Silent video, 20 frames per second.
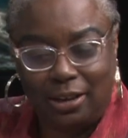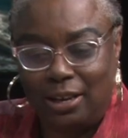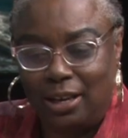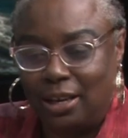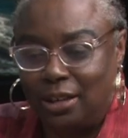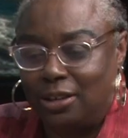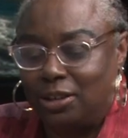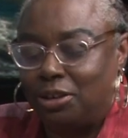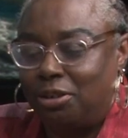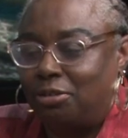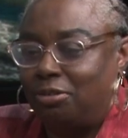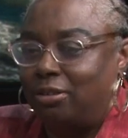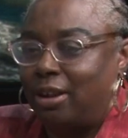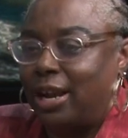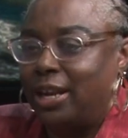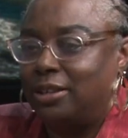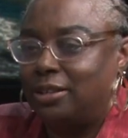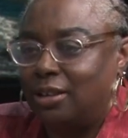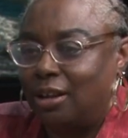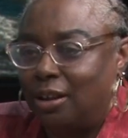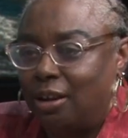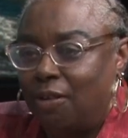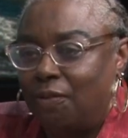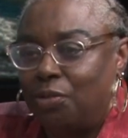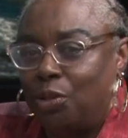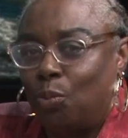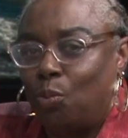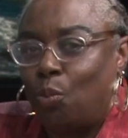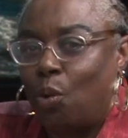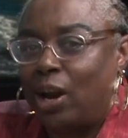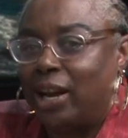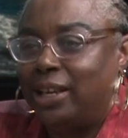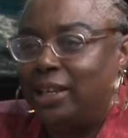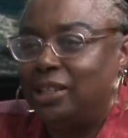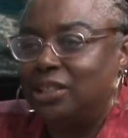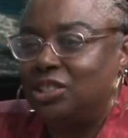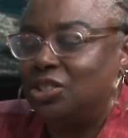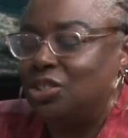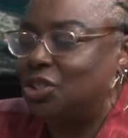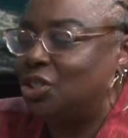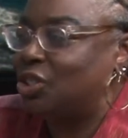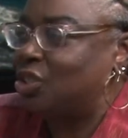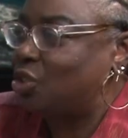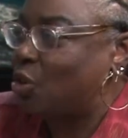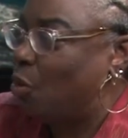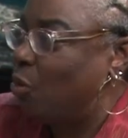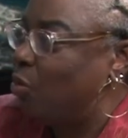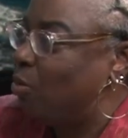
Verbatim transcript: and the creator of the White Shirt